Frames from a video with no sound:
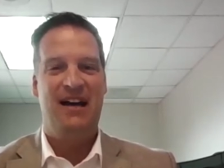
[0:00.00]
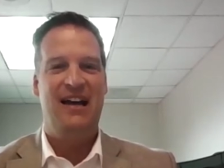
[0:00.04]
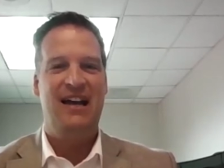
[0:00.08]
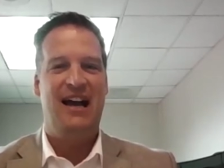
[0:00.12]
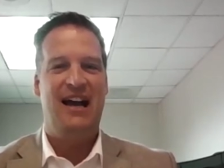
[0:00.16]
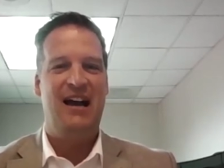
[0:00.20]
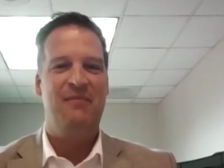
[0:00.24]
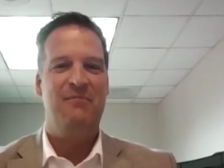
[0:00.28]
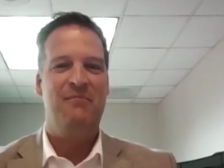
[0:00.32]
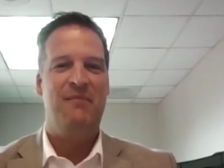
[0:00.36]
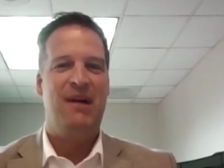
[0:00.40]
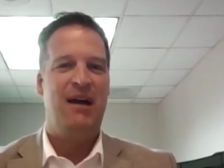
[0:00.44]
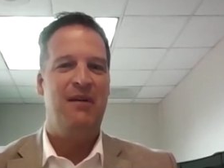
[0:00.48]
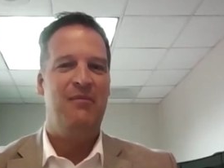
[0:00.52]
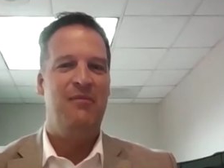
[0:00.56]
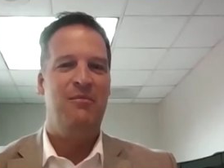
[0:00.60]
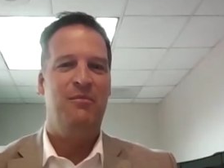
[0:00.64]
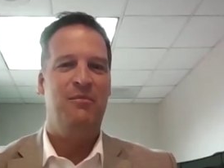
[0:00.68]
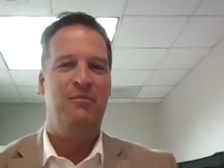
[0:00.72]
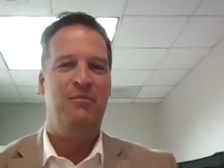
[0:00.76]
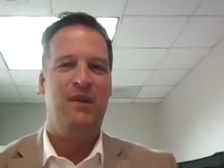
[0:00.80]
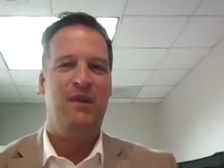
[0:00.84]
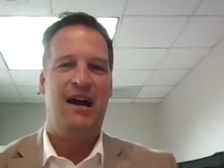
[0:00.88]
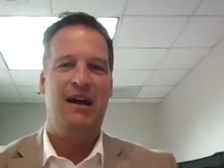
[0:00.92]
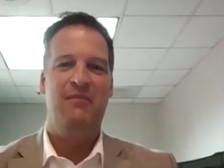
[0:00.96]
I, am
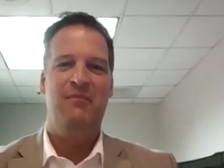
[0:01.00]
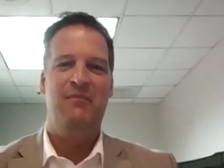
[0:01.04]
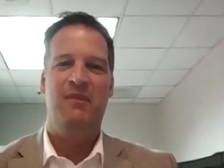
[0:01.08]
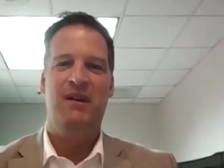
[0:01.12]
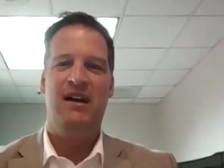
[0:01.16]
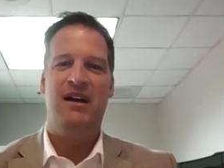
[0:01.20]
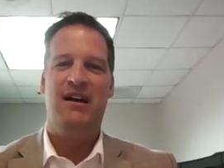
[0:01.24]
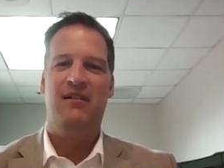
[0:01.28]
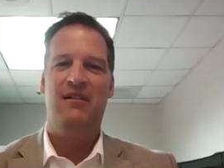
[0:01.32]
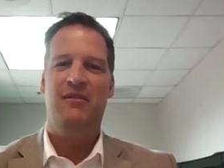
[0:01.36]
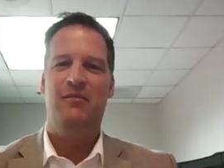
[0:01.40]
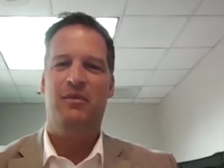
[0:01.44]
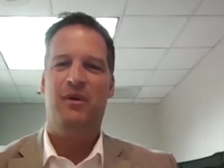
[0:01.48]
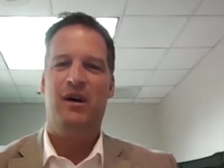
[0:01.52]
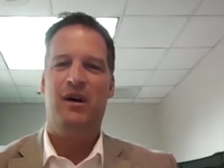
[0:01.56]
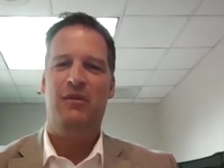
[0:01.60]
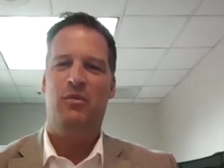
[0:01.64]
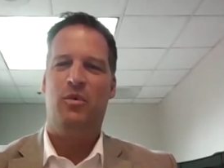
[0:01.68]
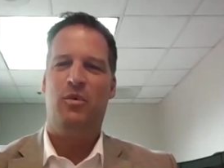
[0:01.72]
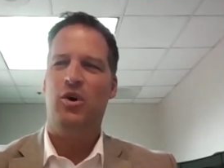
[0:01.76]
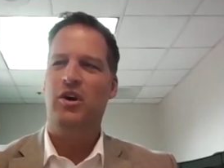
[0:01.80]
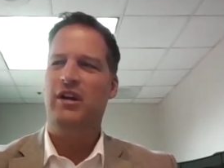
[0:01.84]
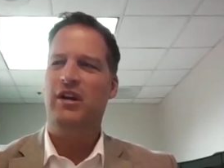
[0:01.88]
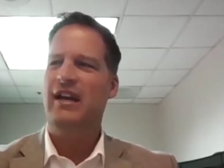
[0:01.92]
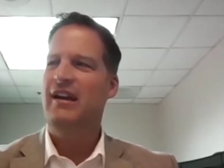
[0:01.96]
I'm I'm, I'm uh,
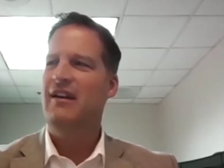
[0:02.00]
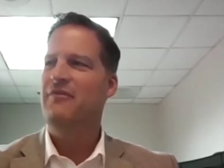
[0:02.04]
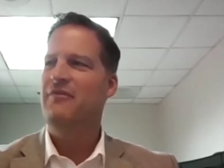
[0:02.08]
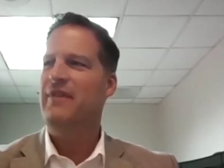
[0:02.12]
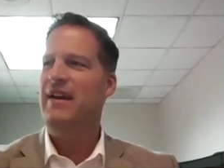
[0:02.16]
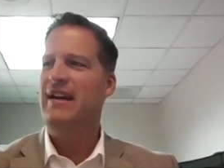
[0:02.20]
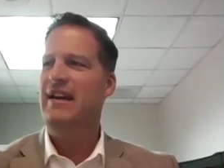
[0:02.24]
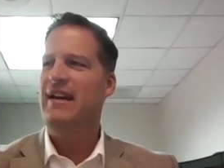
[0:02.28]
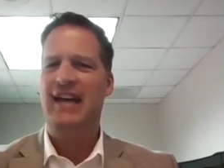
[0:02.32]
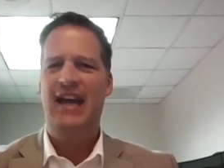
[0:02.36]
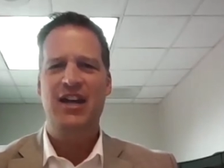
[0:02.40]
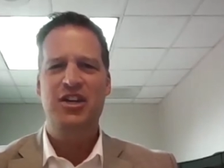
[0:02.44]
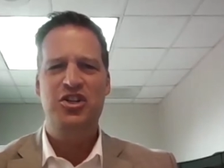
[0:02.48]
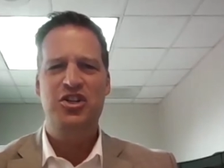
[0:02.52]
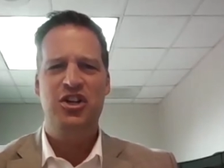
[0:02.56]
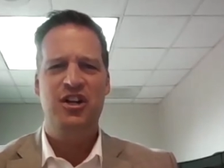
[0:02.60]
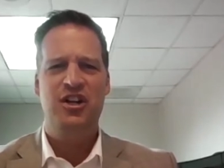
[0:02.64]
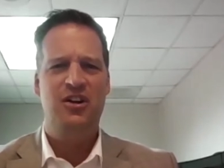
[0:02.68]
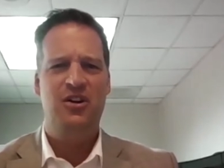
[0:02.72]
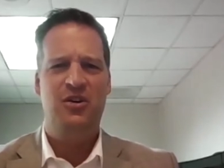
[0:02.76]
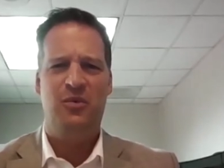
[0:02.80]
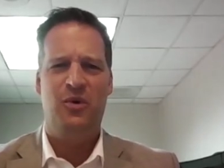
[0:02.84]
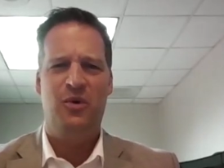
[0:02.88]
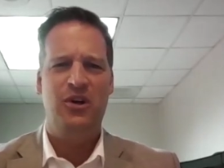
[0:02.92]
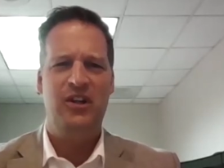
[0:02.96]
working
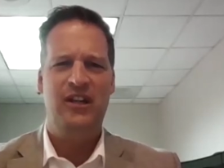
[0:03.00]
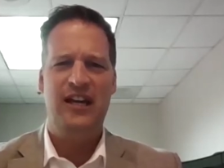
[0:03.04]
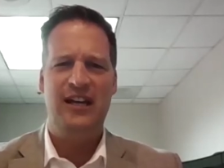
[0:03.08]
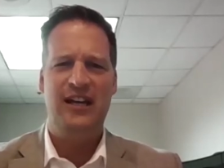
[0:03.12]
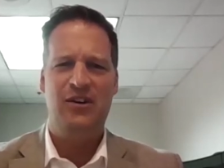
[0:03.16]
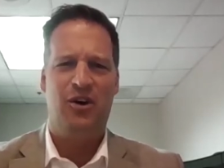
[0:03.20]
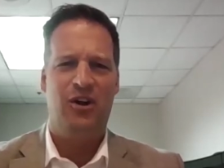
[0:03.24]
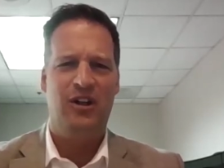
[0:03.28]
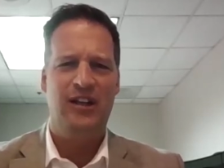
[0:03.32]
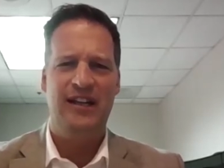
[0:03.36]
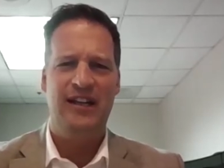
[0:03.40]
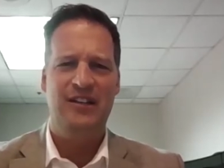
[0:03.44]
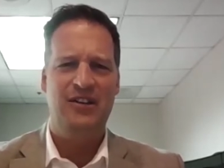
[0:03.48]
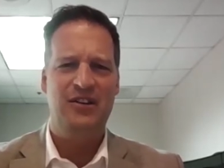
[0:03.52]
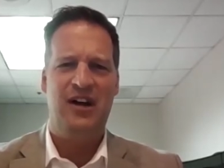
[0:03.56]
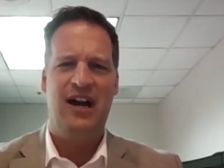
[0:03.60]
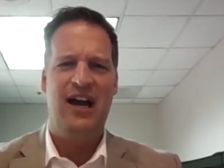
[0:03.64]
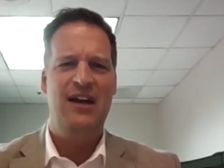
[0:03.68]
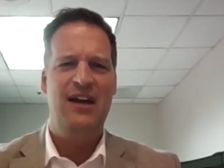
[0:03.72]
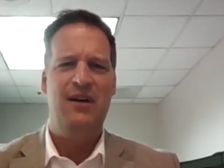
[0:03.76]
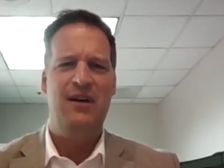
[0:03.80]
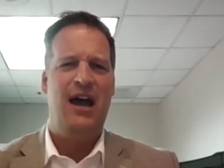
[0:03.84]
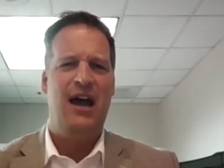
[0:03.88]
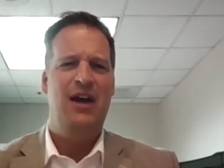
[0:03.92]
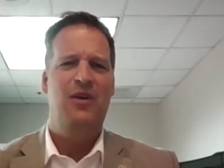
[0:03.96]
vacation or what do they call it? You know,
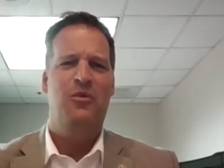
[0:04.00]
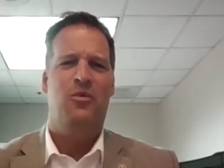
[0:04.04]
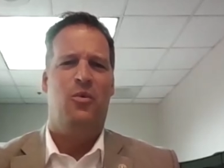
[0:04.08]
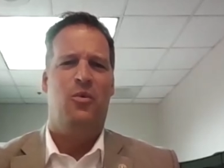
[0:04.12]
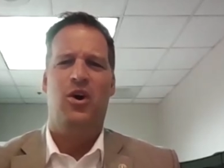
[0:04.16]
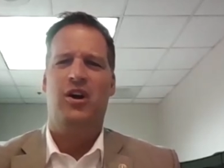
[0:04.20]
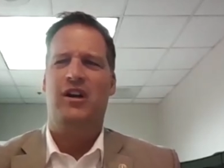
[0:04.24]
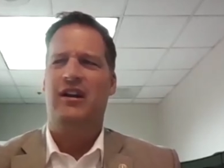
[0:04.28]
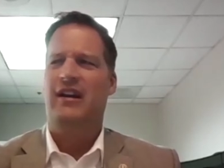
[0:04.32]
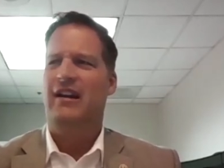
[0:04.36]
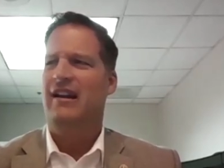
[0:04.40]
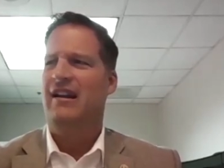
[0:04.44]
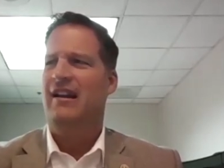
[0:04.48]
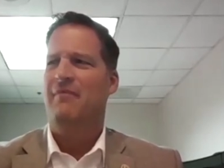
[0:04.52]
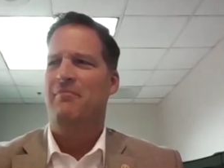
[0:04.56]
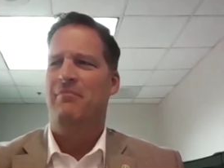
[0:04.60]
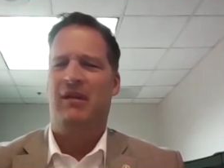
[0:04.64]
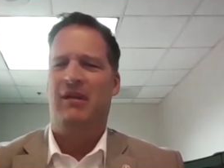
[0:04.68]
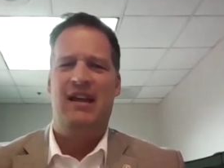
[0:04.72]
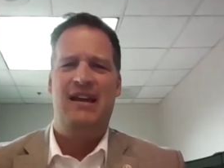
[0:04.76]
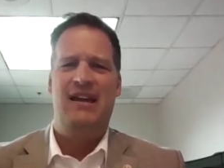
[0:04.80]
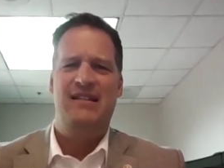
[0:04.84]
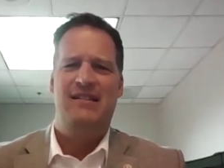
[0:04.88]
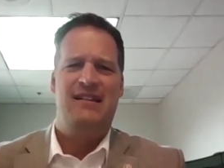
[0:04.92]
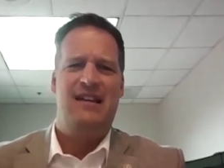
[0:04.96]
I, I work in a
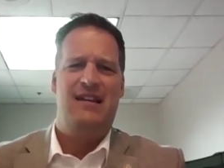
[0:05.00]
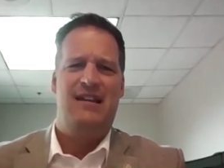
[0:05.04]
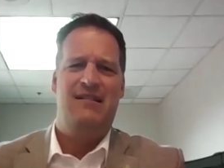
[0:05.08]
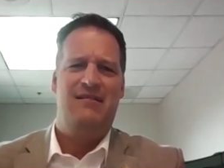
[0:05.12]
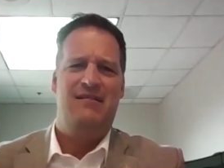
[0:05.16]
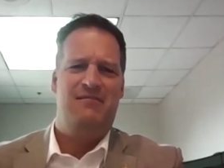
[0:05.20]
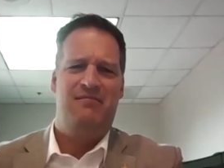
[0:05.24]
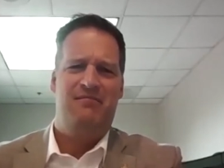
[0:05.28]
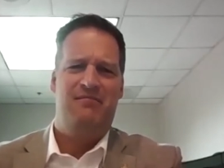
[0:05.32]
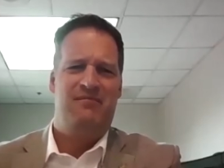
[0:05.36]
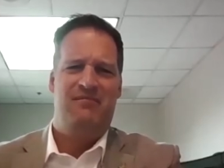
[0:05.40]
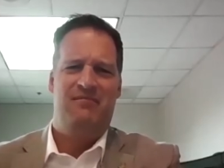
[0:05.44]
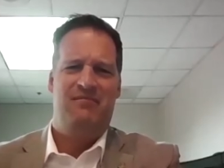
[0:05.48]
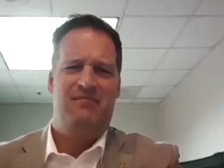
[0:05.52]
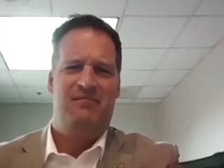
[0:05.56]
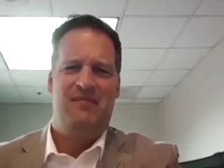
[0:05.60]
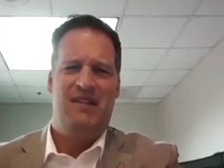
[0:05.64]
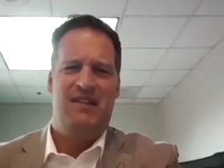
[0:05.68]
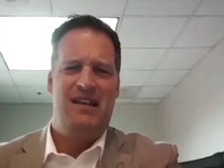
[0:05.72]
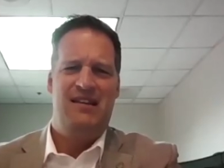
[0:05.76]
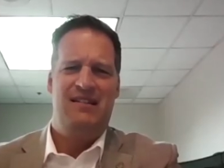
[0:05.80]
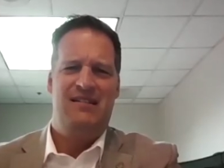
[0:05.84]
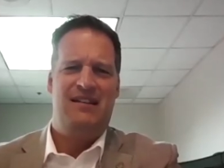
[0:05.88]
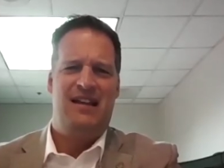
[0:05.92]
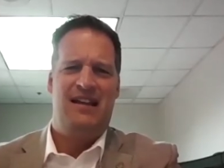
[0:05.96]
place that
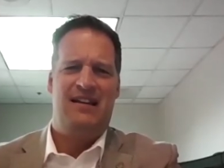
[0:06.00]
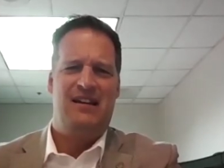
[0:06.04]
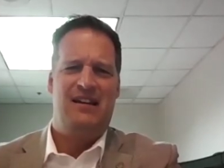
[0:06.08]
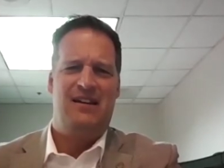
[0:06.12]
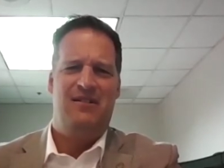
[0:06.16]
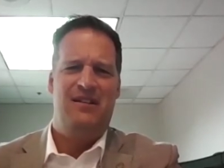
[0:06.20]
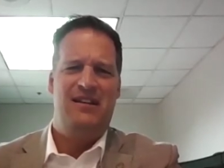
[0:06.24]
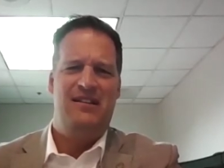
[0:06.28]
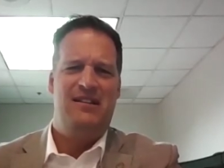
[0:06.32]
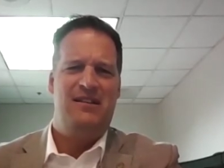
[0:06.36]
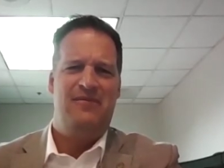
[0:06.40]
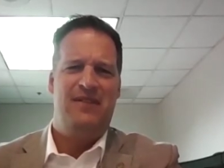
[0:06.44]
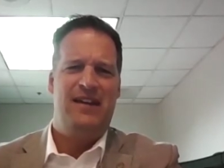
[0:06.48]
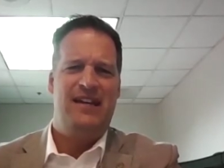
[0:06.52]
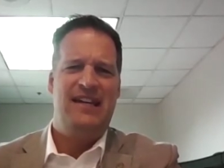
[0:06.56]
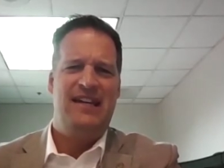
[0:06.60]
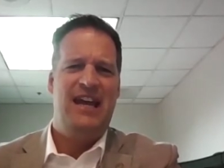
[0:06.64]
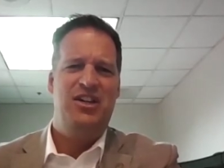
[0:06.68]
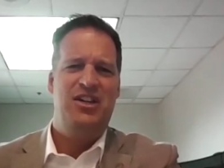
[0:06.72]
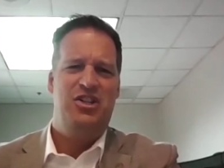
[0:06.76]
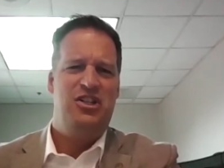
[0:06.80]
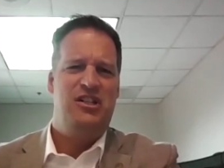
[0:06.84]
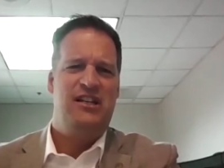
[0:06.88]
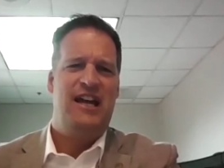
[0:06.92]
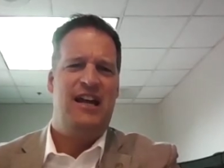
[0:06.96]
is like a is a
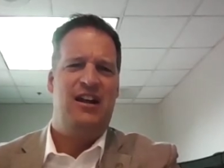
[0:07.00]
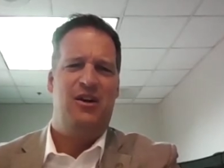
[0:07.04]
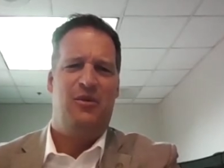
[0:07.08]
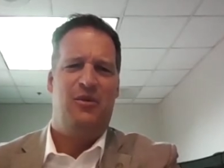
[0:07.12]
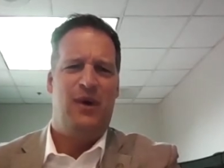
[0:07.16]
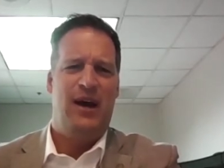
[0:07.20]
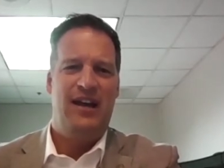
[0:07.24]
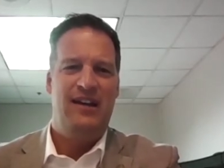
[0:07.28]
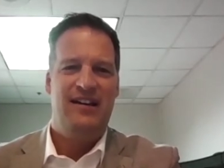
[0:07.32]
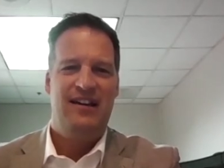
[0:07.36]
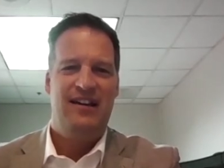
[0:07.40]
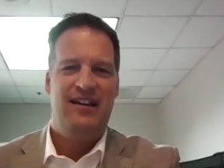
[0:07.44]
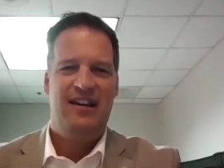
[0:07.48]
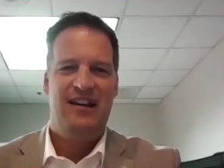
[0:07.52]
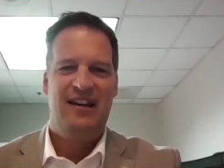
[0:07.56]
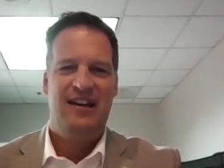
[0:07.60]
vacation getaway.